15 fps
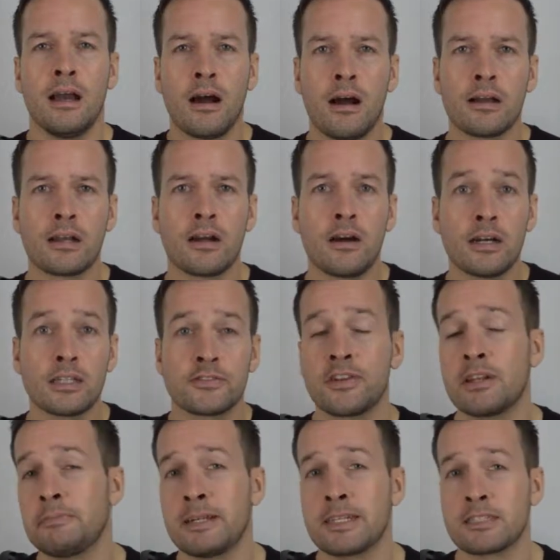Hi guys,
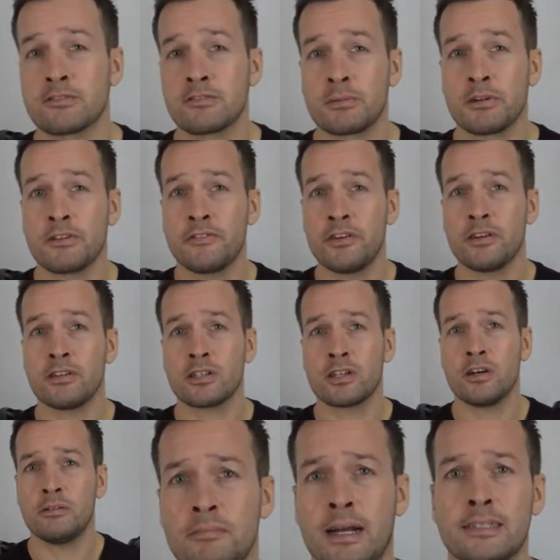Philip Ings from
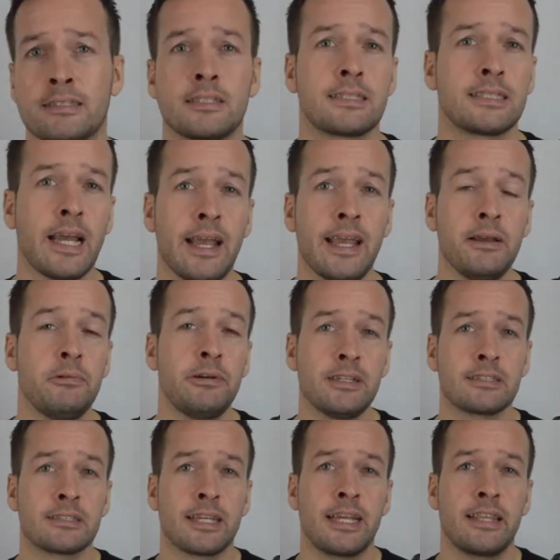RoboPhil.com, and today
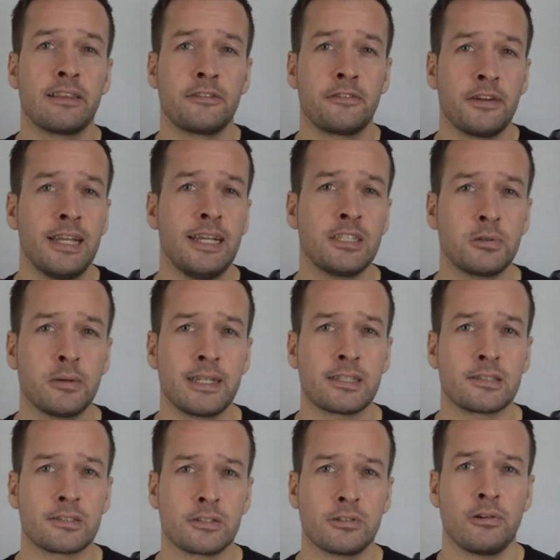we're seeing the
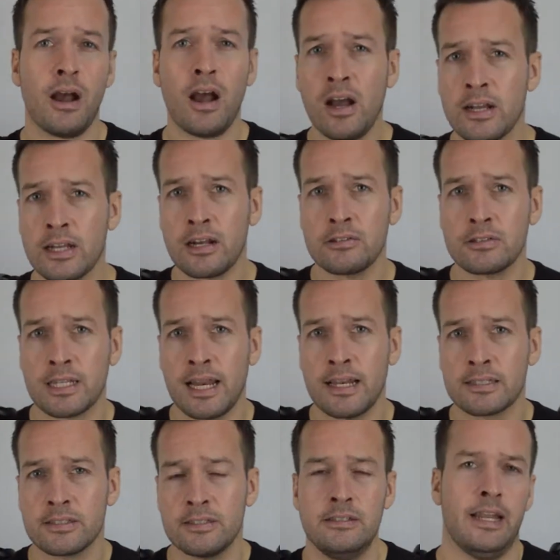V22
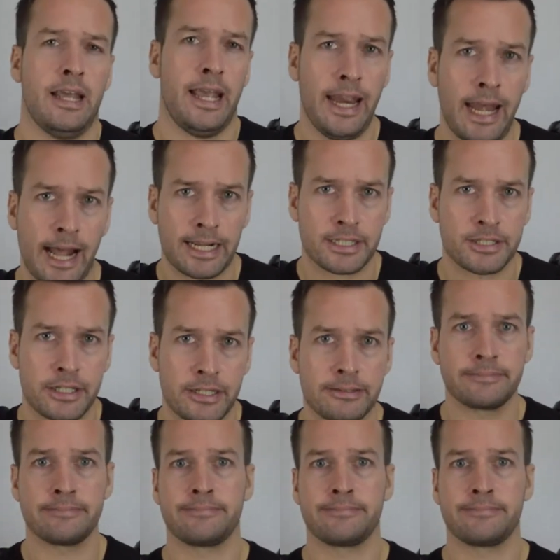Ergoskeleton in action.